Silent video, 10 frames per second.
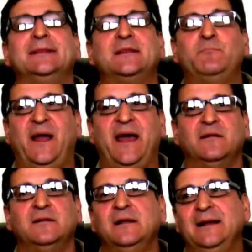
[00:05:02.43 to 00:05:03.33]
that the
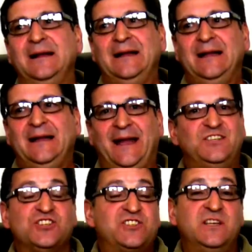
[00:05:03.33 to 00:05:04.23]
paddle
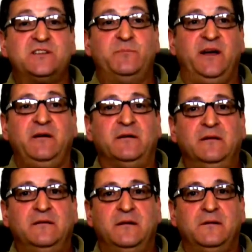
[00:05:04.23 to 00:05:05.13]
had just disappeared
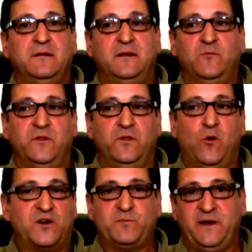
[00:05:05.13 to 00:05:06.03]
with
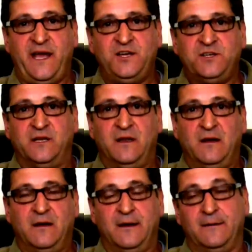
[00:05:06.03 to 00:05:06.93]
no explanation,
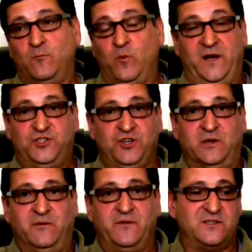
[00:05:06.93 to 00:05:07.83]
when it
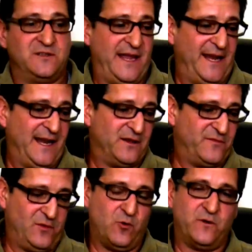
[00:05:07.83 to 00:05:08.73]
shouldn't. If it's laying on the
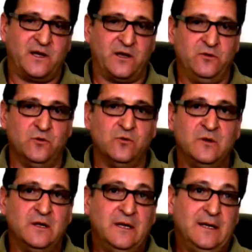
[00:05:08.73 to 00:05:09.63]
floor of the canoe,
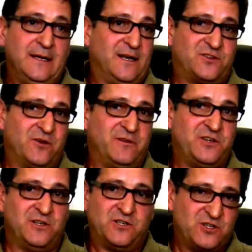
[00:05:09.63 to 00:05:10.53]
it certainly
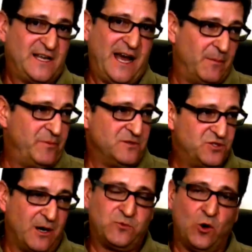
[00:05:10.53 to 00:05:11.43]
shouldn't have just got up and
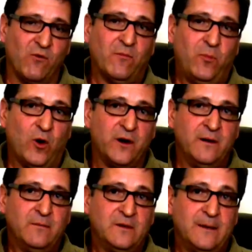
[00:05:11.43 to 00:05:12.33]
jumped
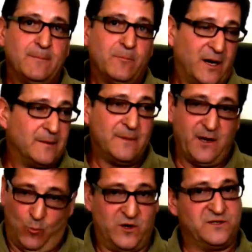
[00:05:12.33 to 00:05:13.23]
overboard, but
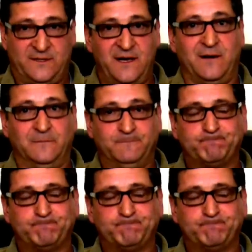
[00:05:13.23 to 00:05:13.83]
it wasn't there.